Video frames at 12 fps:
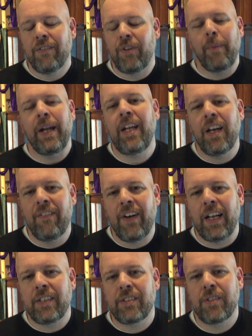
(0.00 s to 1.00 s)
For many of
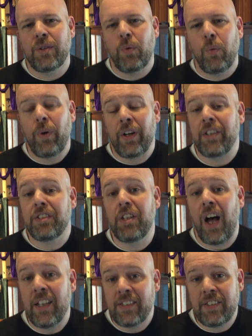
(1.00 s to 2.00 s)
us, we're
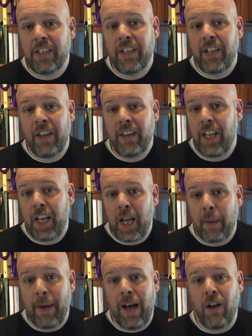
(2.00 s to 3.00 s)
exhausted
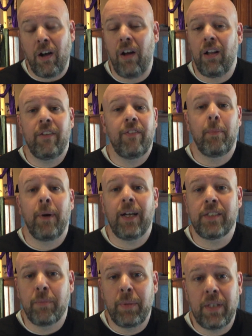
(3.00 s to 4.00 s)
thinking about all of the
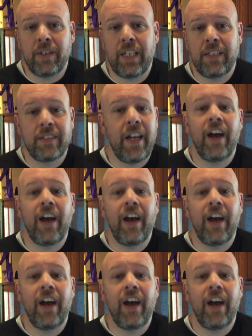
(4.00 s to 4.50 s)
possibilities,